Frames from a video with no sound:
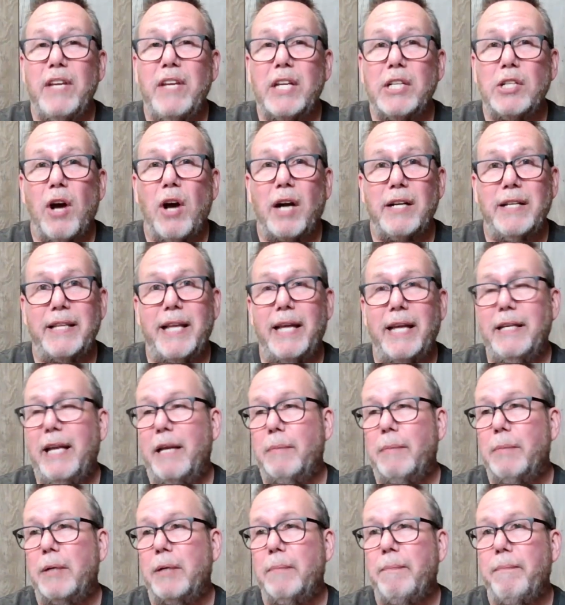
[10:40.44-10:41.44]
if he had gone to that
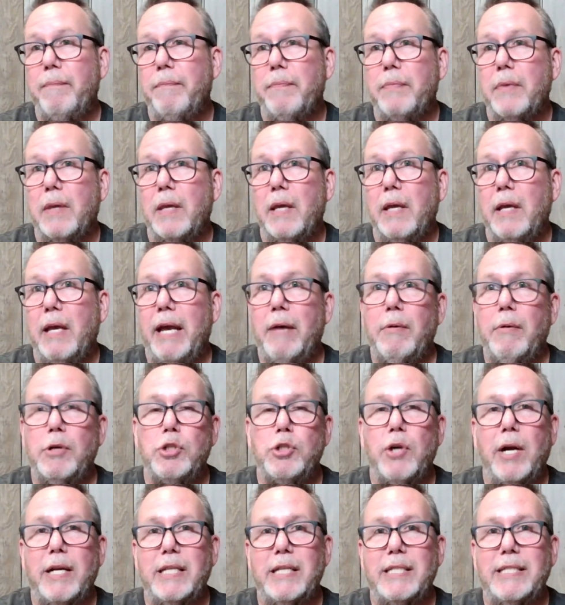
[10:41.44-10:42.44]
neighbor and was
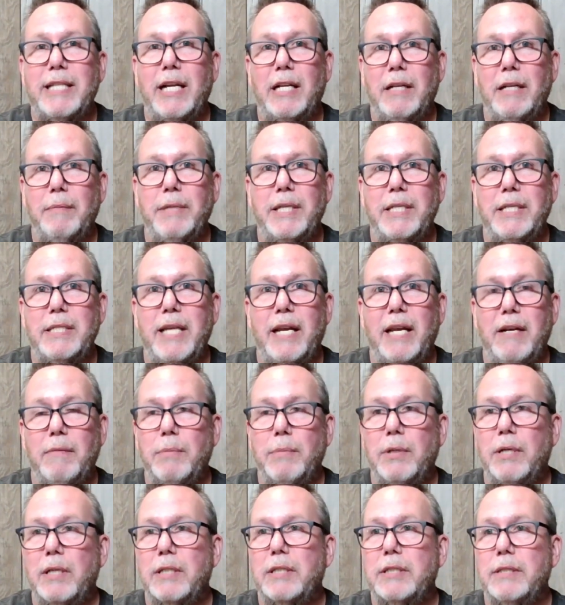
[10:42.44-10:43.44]
trying to sell him this set of
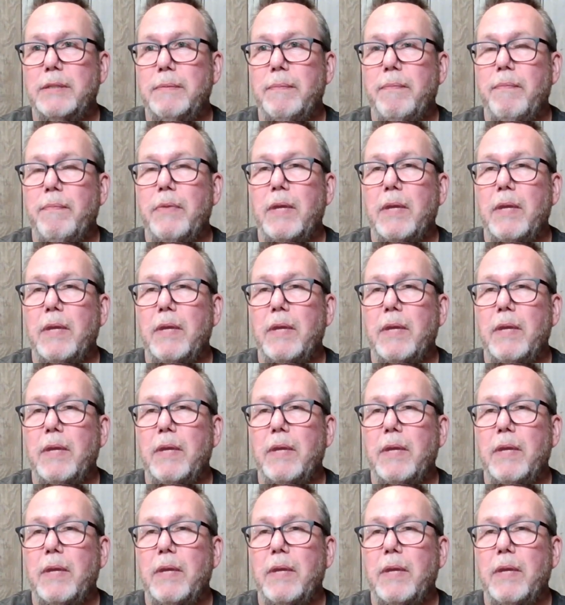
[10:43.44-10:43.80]
books,